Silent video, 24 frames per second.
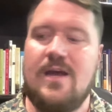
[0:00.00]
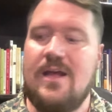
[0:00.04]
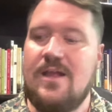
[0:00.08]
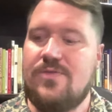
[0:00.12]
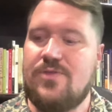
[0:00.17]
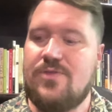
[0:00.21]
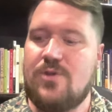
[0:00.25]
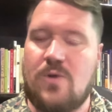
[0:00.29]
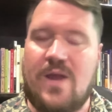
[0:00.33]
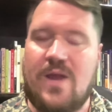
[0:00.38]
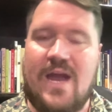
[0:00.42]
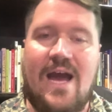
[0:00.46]

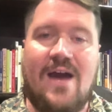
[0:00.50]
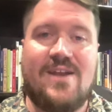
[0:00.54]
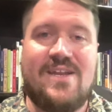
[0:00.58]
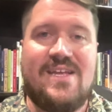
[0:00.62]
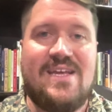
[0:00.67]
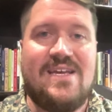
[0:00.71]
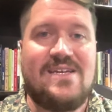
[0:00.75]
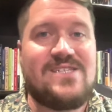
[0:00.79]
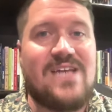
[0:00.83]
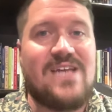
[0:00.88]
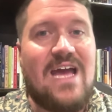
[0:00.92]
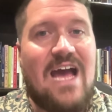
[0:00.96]
The reality
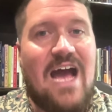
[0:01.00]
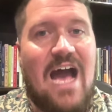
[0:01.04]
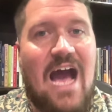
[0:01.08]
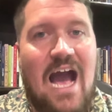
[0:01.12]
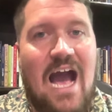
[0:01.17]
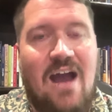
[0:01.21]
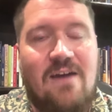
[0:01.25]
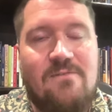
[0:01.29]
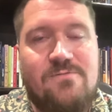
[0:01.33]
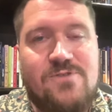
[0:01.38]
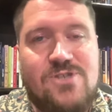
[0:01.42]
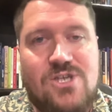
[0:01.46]
is
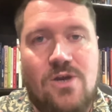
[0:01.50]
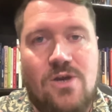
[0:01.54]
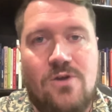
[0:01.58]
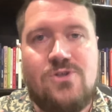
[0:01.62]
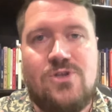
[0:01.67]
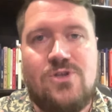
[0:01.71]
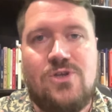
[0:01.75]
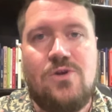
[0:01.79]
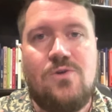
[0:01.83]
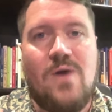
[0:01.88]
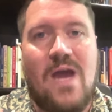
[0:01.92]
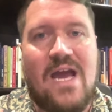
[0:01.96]
I've shown
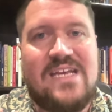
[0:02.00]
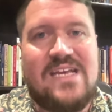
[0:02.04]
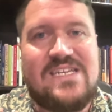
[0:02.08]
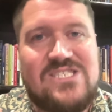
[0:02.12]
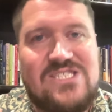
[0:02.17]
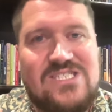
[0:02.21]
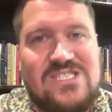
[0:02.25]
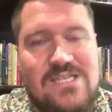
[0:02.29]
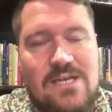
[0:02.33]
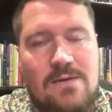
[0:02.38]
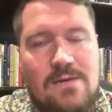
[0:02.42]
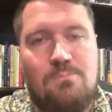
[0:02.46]
you a
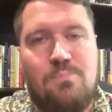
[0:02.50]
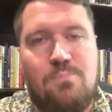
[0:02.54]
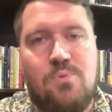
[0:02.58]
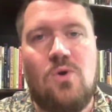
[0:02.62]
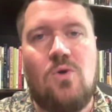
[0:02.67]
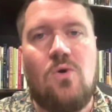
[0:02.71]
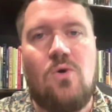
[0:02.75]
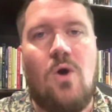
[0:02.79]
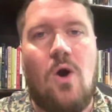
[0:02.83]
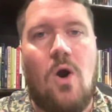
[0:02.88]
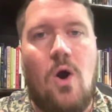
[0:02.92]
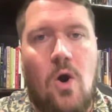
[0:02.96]

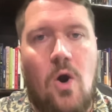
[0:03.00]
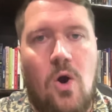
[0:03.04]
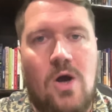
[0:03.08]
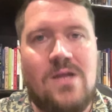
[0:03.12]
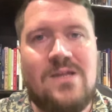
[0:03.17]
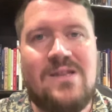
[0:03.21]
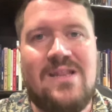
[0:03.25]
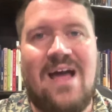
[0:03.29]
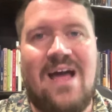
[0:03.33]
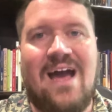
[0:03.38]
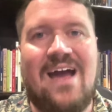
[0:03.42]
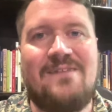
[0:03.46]
simple
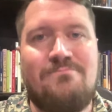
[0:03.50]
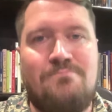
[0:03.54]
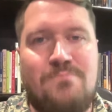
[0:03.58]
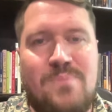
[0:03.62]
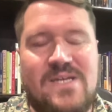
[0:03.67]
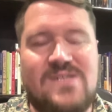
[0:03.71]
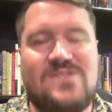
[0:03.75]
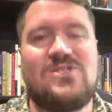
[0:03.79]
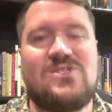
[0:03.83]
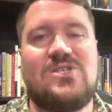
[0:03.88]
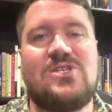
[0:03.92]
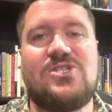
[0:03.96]
online
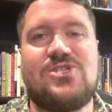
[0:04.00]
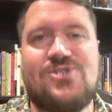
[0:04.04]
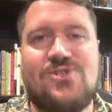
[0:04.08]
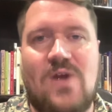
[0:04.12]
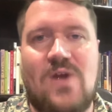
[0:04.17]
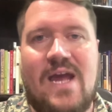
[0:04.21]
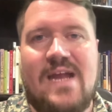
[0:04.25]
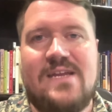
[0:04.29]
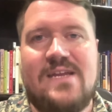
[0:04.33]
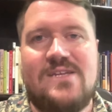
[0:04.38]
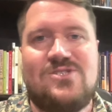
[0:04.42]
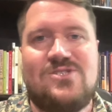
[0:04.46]
business
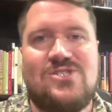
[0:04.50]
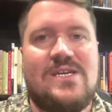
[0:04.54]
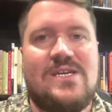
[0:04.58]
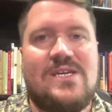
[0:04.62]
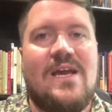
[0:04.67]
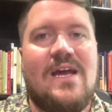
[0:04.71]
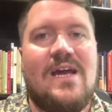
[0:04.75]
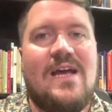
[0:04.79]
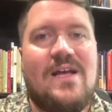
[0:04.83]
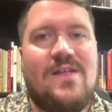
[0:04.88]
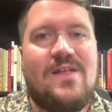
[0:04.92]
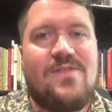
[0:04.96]
strategy
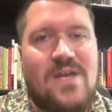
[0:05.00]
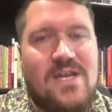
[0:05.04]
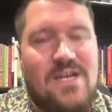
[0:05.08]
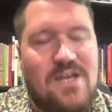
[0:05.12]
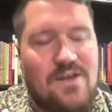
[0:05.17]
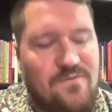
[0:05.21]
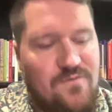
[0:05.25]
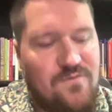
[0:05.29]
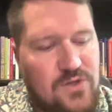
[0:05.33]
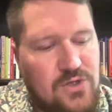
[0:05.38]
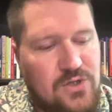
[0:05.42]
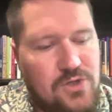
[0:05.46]
that if
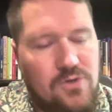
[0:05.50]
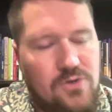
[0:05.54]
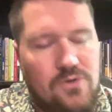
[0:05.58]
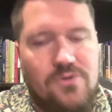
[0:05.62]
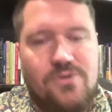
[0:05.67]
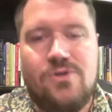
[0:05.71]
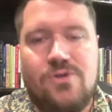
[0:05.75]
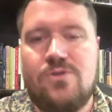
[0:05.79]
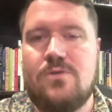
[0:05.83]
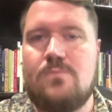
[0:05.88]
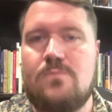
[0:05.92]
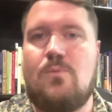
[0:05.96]
you'll
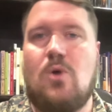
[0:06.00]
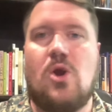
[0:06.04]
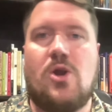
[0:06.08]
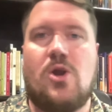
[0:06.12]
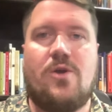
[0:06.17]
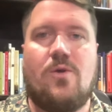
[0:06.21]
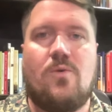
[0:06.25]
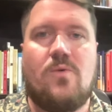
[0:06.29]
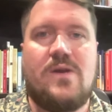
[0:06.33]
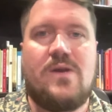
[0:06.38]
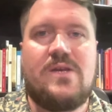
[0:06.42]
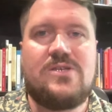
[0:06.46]
do the market
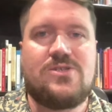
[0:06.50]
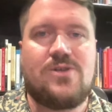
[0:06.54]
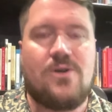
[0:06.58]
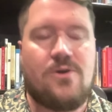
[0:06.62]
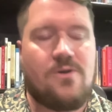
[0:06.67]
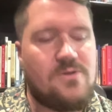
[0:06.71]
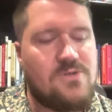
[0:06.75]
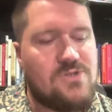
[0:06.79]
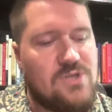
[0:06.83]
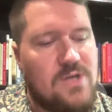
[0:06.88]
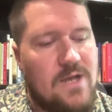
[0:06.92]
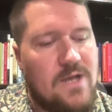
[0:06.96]

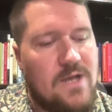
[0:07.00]
research,